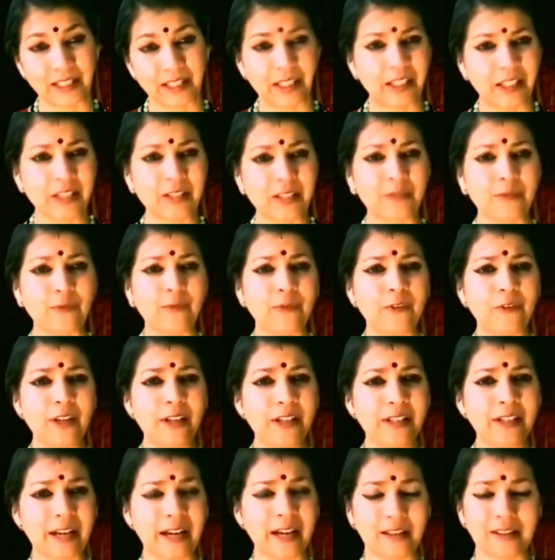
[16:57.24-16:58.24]
He gets
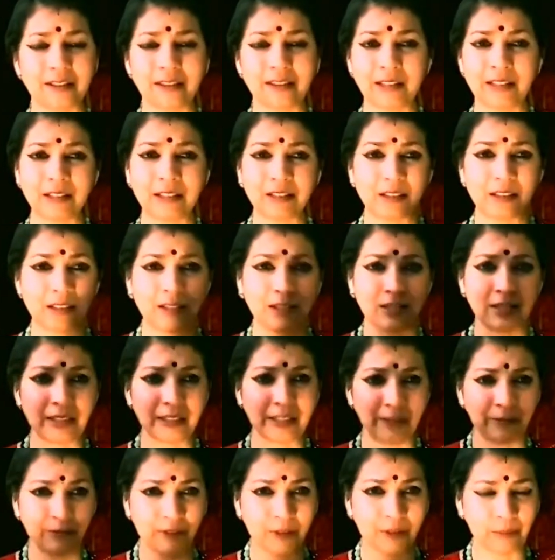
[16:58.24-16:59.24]
very angry and says,
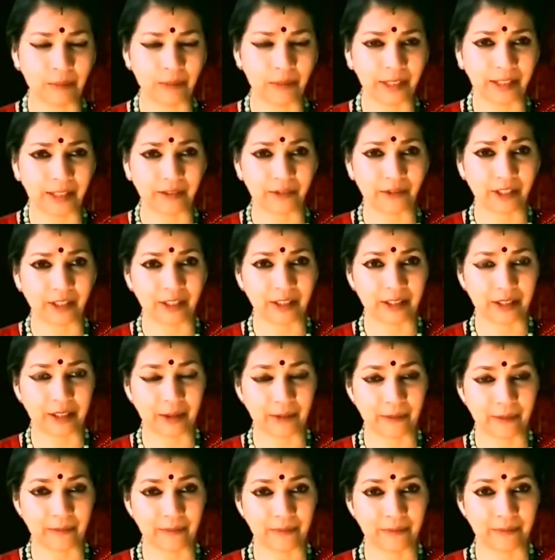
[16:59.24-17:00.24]
leave the place right now.